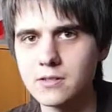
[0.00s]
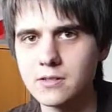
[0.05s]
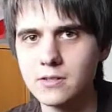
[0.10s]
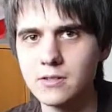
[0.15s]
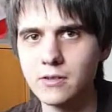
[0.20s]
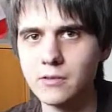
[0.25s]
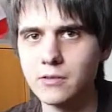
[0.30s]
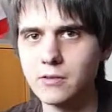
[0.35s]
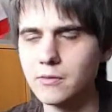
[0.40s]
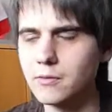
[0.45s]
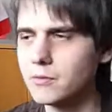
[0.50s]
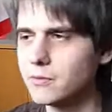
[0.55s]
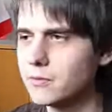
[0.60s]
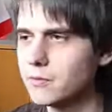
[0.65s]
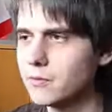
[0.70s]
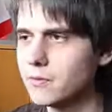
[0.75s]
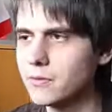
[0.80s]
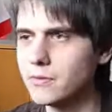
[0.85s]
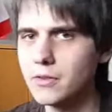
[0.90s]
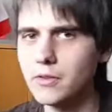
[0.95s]

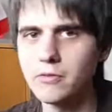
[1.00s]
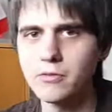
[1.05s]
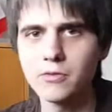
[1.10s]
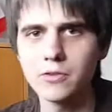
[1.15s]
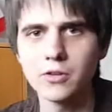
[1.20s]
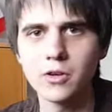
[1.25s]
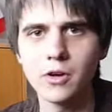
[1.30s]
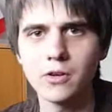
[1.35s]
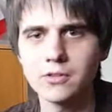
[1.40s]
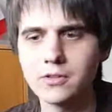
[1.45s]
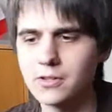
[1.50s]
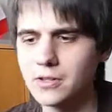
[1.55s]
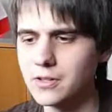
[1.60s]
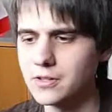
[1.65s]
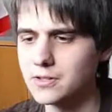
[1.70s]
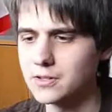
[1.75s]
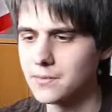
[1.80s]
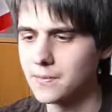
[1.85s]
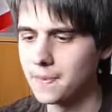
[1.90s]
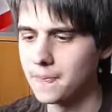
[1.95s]
different
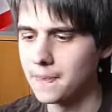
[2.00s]
continents.